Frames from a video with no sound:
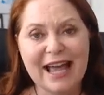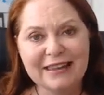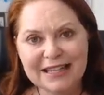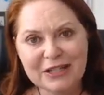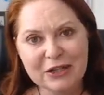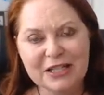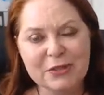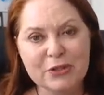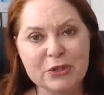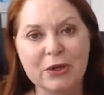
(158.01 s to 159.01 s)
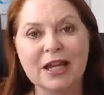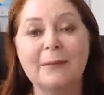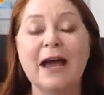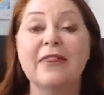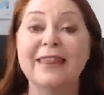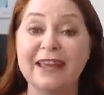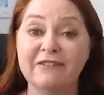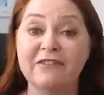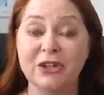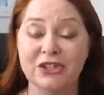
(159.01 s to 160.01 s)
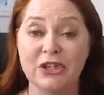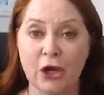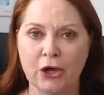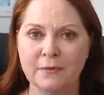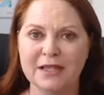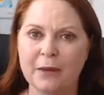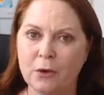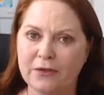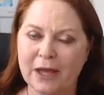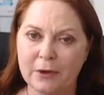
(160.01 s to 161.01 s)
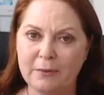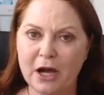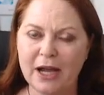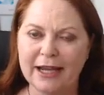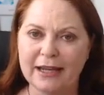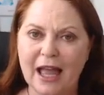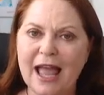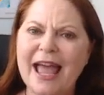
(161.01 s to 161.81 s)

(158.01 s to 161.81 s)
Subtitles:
And these nurses were talking about their first homes and what they were buying.